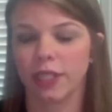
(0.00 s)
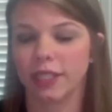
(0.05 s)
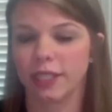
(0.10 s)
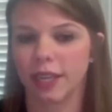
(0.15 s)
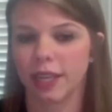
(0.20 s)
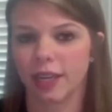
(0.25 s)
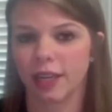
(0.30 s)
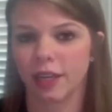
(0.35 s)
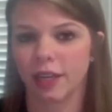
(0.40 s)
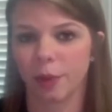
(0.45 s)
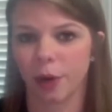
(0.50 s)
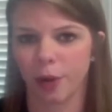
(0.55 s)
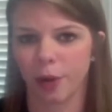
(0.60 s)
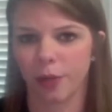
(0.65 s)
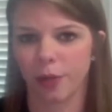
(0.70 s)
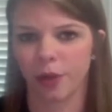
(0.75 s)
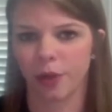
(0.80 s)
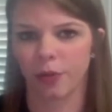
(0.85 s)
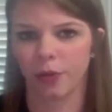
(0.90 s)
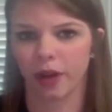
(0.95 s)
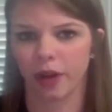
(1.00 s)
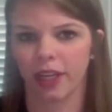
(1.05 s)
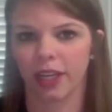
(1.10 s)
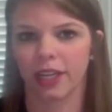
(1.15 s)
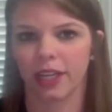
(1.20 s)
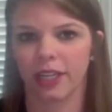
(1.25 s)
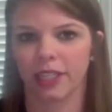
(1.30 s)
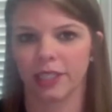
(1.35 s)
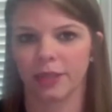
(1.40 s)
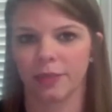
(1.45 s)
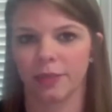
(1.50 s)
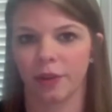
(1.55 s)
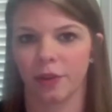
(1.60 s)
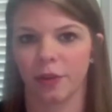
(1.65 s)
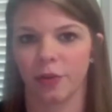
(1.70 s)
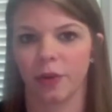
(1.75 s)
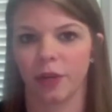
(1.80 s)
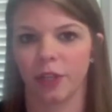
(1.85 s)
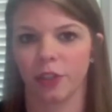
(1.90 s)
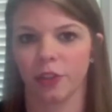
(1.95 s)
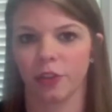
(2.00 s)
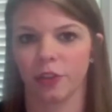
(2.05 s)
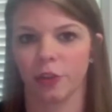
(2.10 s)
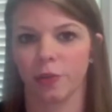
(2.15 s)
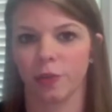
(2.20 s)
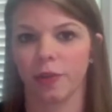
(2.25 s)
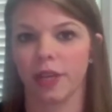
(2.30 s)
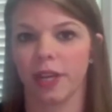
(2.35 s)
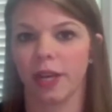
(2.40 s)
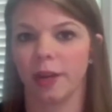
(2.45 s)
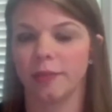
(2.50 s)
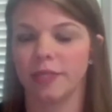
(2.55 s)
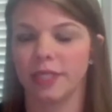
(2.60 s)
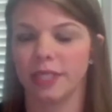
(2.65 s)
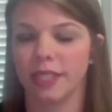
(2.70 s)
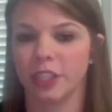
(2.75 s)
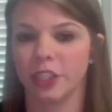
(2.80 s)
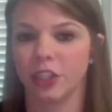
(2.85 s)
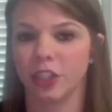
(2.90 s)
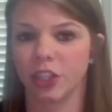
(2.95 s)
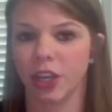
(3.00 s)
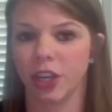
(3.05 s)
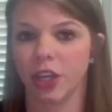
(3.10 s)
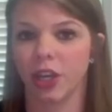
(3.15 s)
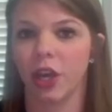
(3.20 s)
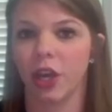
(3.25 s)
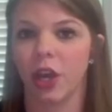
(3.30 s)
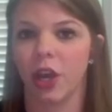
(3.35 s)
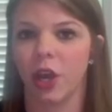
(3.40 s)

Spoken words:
State Department recognized Mother Mushroom in absentia